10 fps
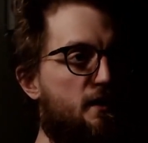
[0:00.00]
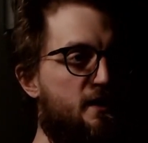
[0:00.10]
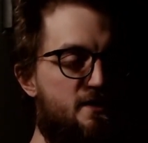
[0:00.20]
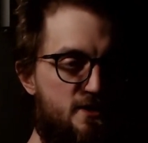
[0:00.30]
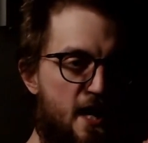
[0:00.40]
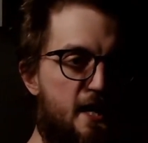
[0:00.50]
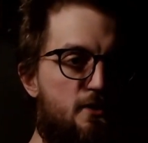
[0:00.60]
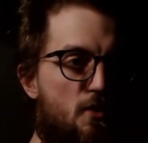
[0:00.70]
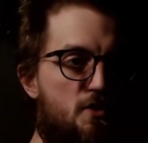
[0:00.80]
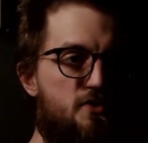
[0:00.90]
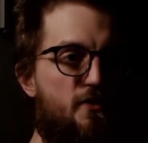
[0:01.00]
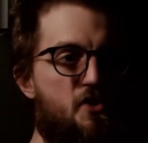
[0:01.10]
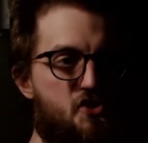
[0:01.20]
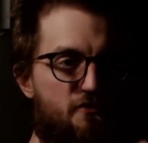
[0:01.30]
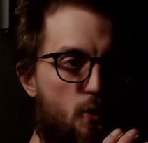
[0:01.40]
containerized
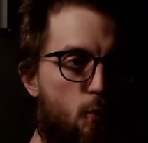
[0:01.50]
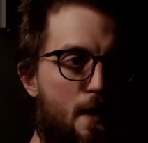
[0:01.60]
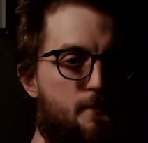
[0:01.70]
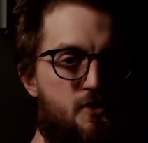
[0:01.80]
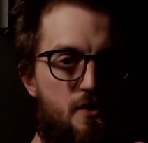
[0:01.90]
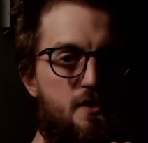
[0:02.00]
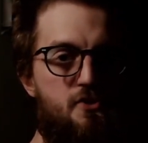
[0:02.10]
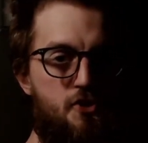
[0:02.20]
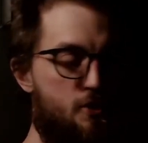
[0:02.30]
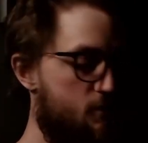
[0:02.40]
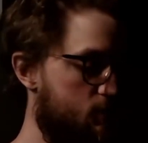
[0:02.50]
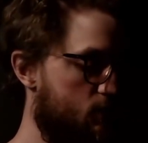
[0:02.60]
version of a website to